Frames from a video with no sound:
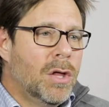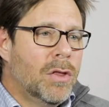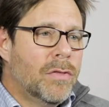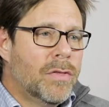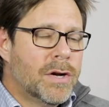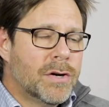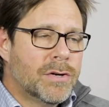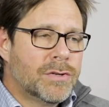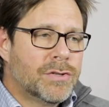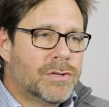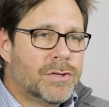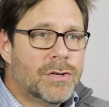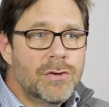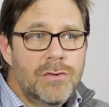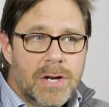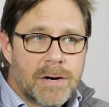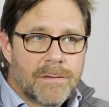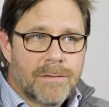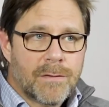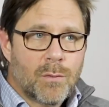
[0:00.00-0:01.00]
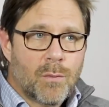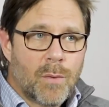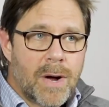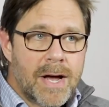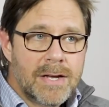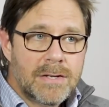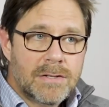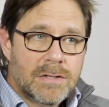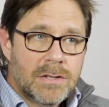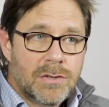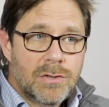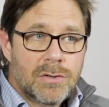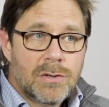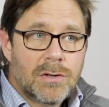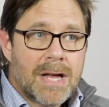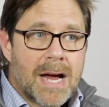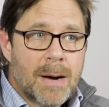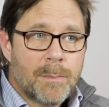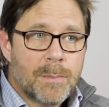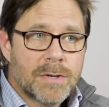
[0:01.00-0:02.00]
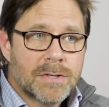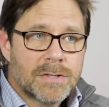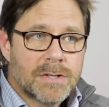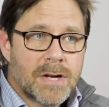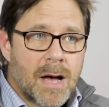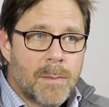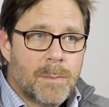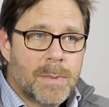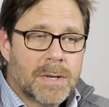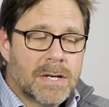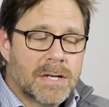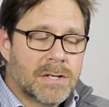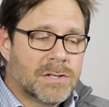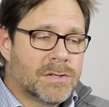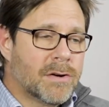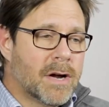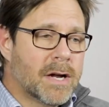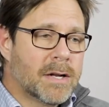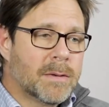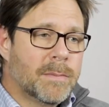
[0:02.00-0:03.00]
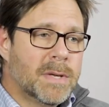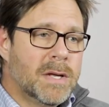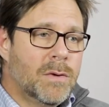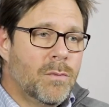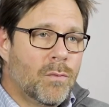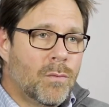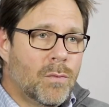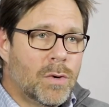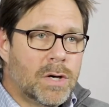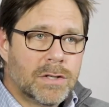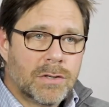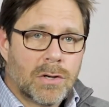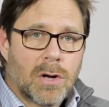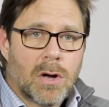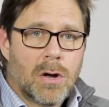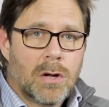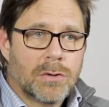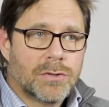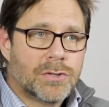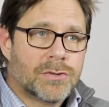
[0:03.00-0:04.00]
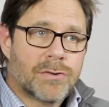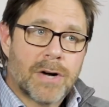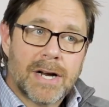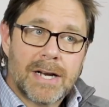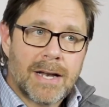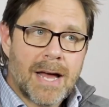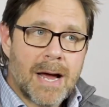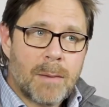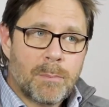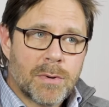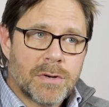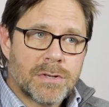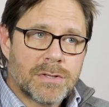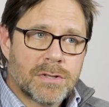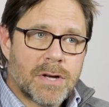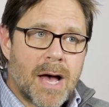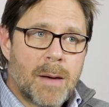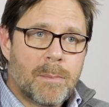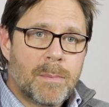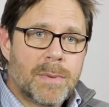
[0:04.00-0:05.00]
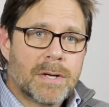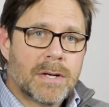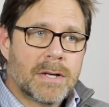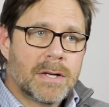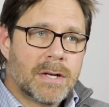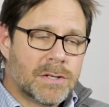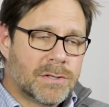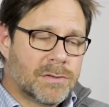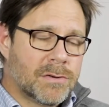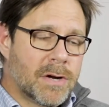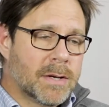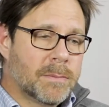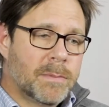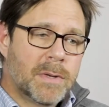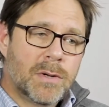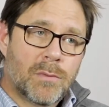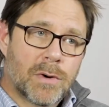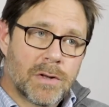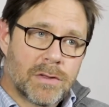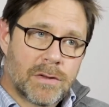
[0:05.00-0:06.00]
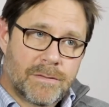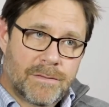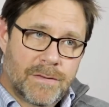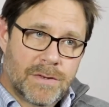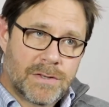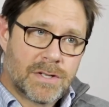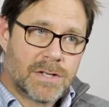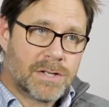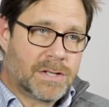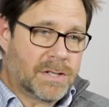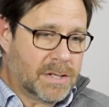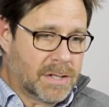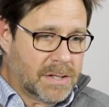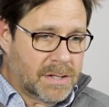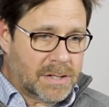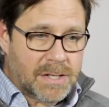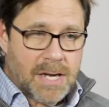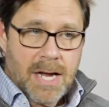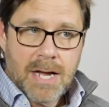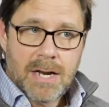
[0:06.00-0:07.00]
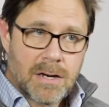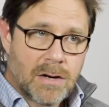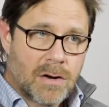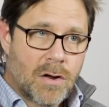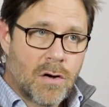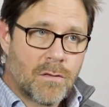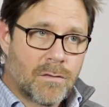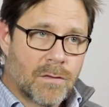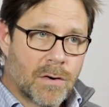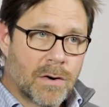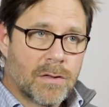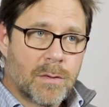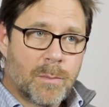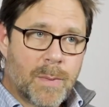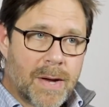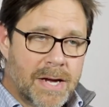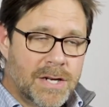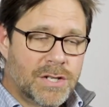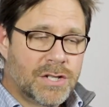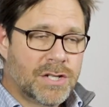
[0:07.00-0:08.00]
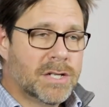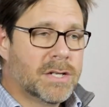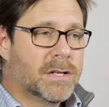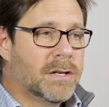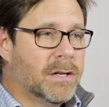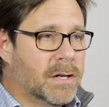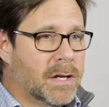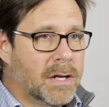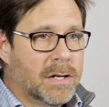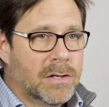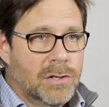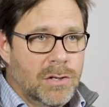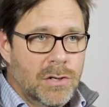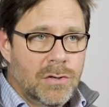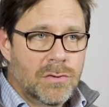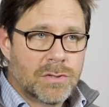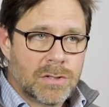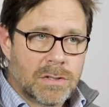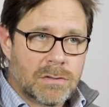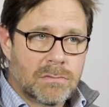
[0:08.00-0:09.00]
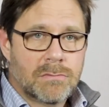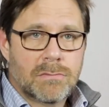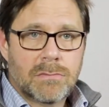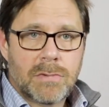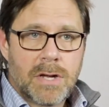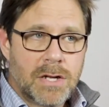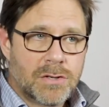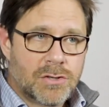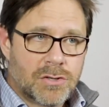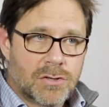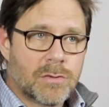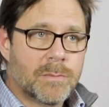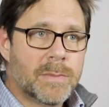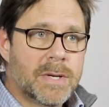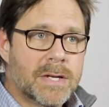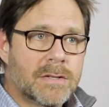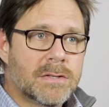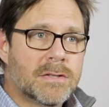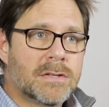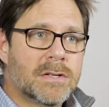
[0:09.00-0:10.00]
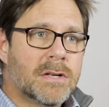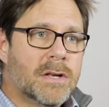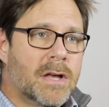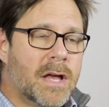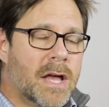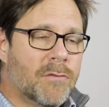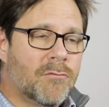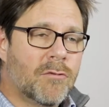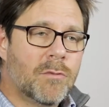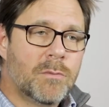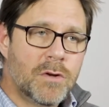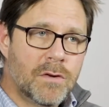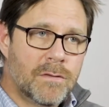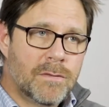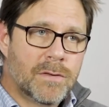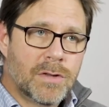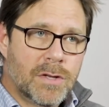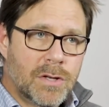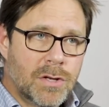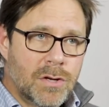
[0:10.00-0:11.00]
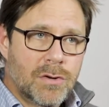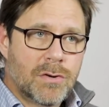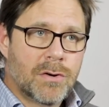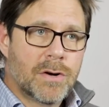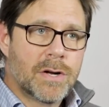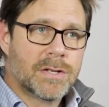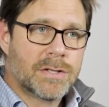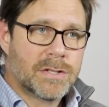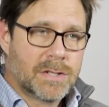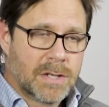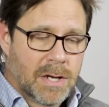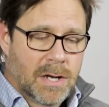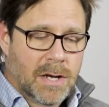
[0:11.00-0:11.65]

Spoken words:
There's 2 different ways to do a laparoscopic hysterectomy. One called straight laparoscopic hysterectomy, where the physician is standing over the patient and using instruments and removing the uterus,